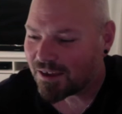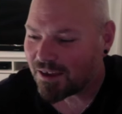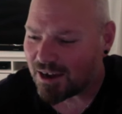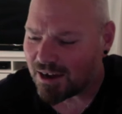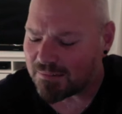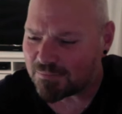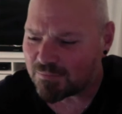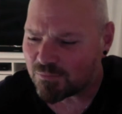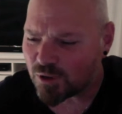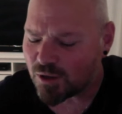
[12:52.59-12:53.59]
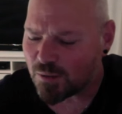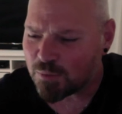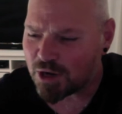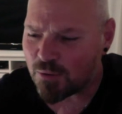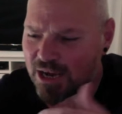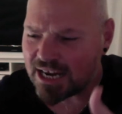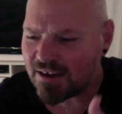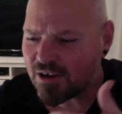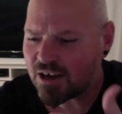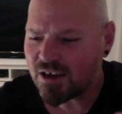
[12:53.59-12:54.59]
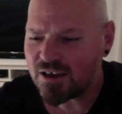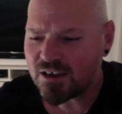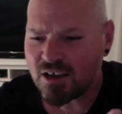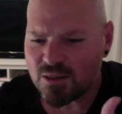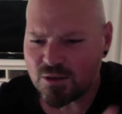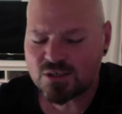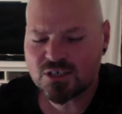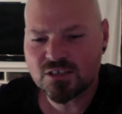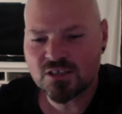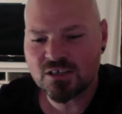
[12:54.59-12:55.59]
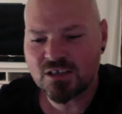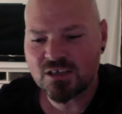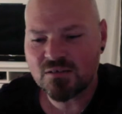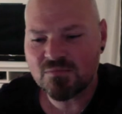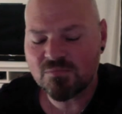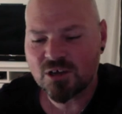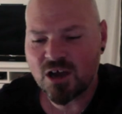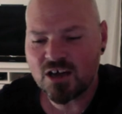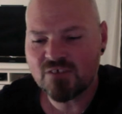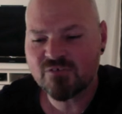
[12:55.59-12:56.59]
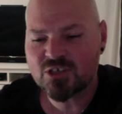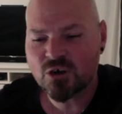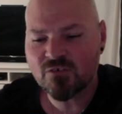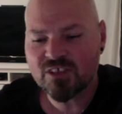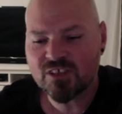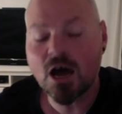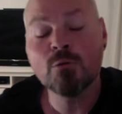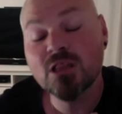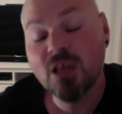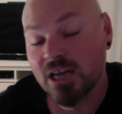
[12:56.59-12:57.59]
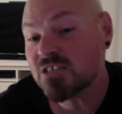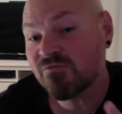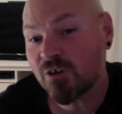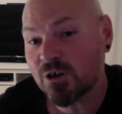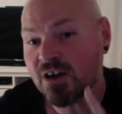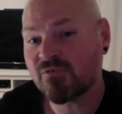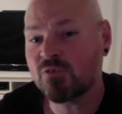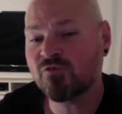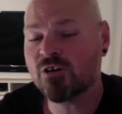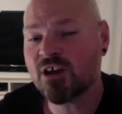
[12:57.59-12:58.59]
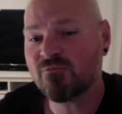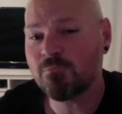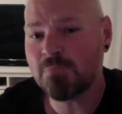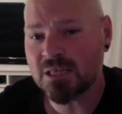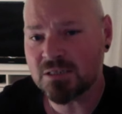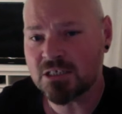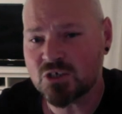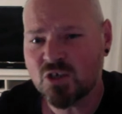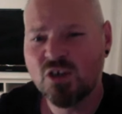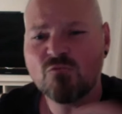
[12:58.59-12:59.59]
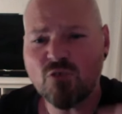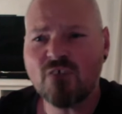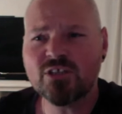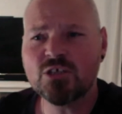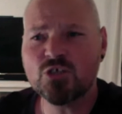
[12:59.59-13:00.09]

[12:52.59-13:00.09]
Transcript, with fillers: Um, but I went out and I, I looked at the kind of photography that I would like to photograph when I was photographing buildings, rather than